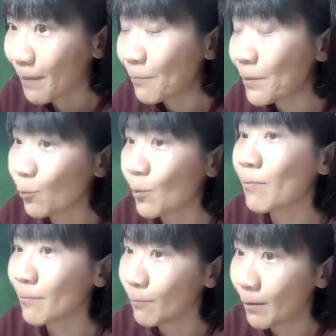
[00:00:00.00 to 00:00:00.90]
public
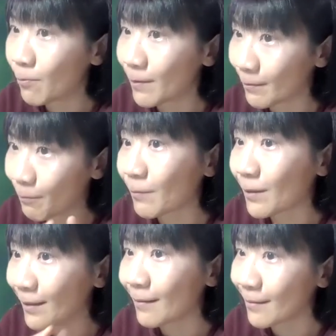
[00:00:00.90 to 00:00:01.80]
welfare,
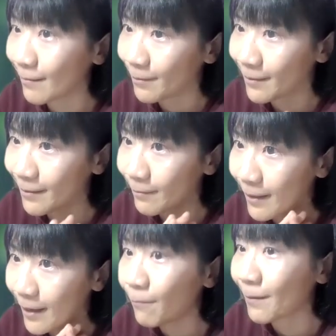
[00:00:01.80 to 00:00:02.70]
public interest, there
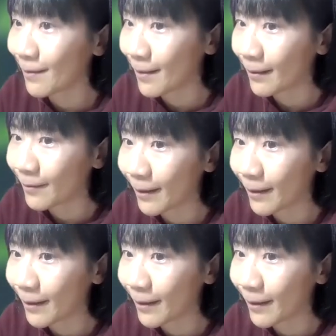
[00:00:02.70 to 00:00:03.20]
was everything,